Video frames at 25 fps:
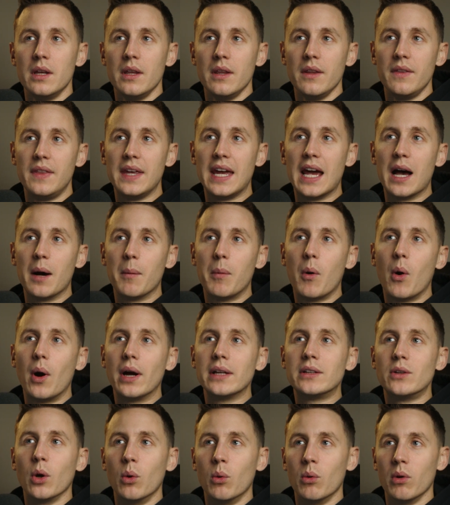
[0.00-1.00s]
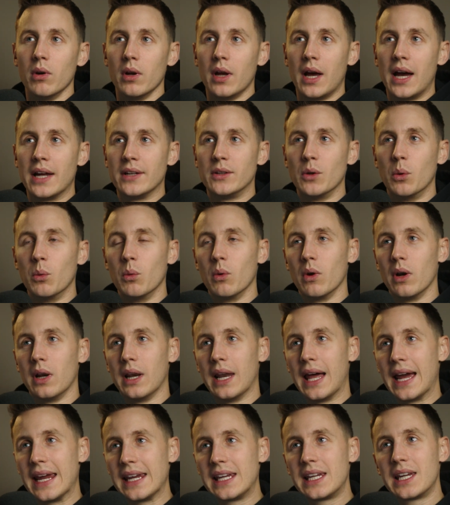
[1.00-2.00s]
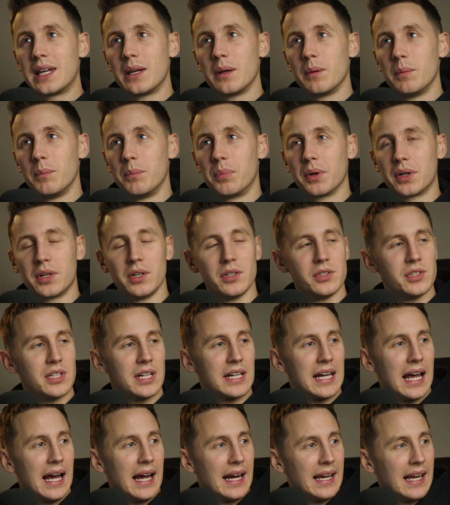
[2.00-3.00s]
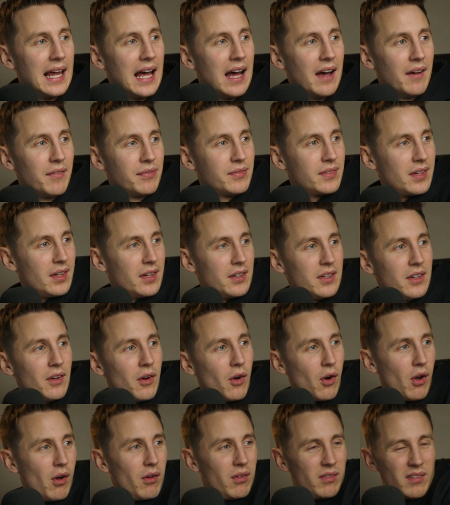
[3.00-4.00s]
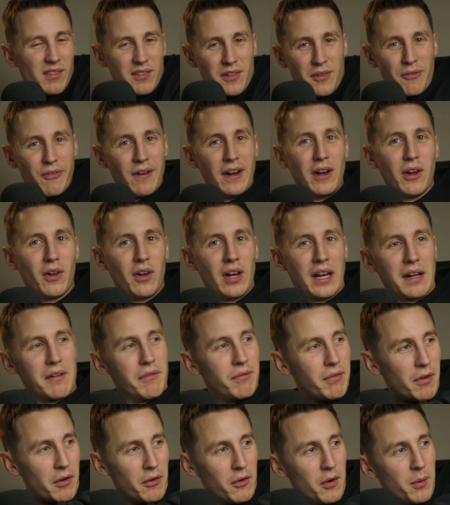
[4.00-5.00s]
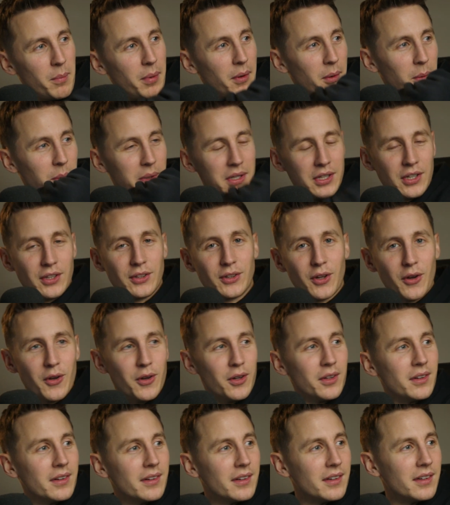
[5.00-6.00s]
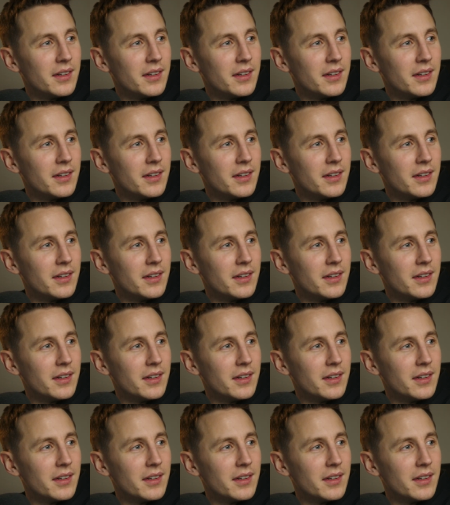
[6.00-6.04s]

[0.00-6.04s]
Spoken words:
the elbow I don't like, because you kind of have to. You feel all like vulnerable when you do it.